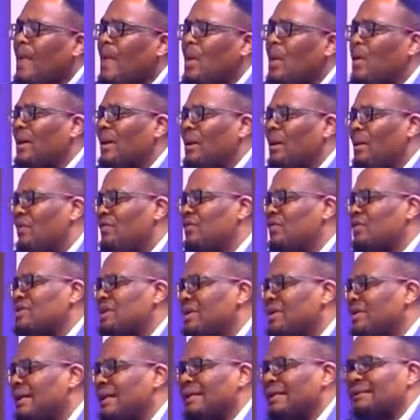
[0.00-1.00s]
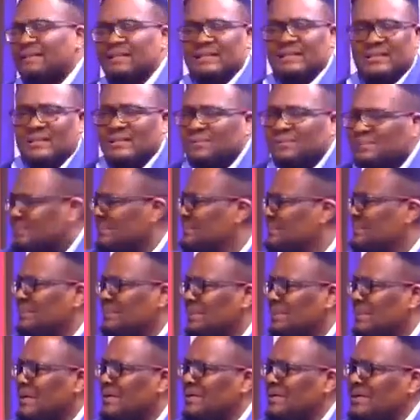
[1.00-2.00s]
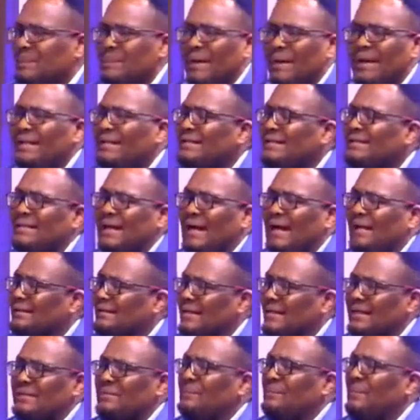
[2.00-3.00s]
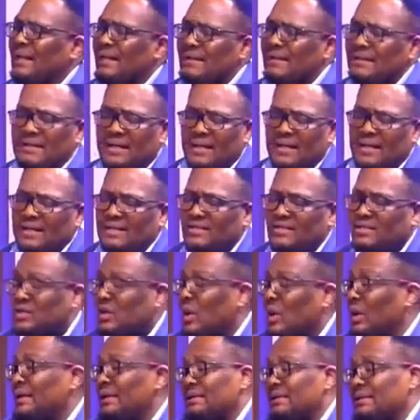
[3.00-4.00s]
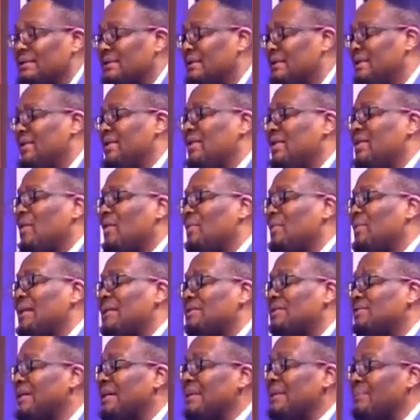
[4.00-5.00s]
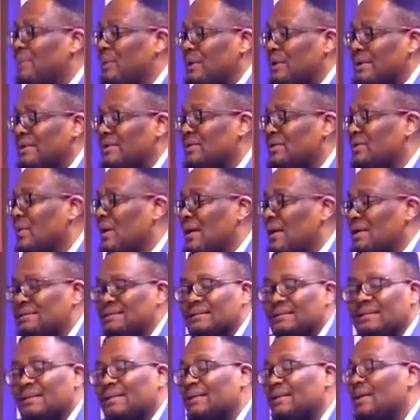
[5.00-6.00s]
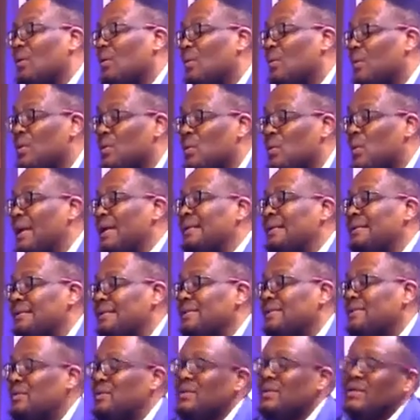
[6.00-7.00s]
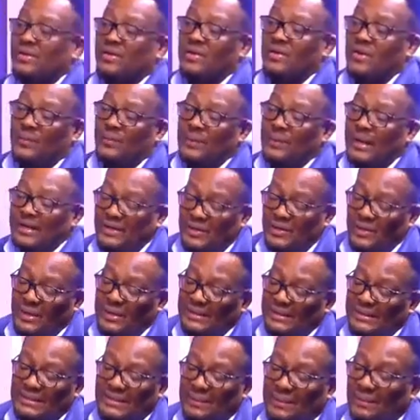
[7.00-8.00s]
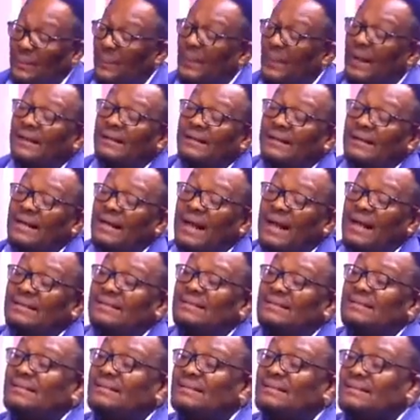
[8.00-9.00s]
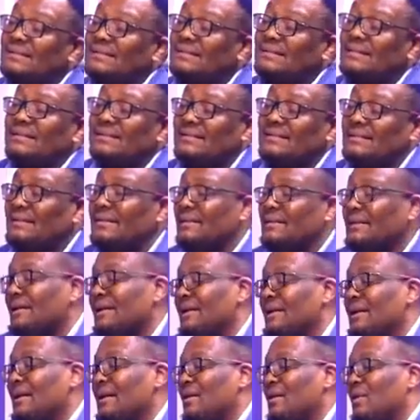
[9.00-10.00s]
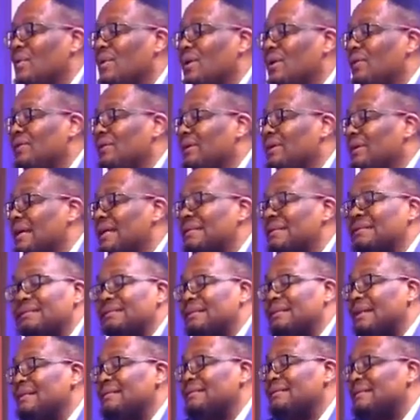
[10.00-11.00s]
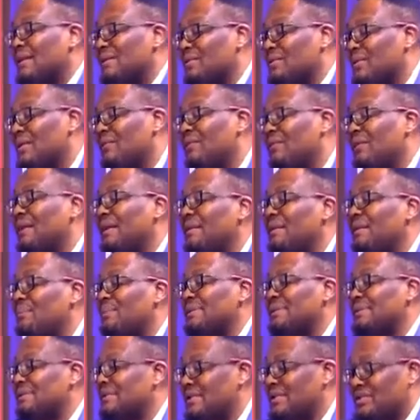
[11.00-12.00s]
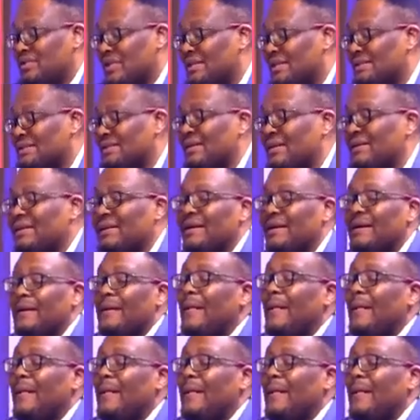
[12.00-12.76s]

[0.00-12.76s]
But our future relations remain intact. They remain solid. Ethiopia is very important to us. We went into Ethiopia, into Addis Ababa in the 1960s. We have a residence and we have an embassy, chancery.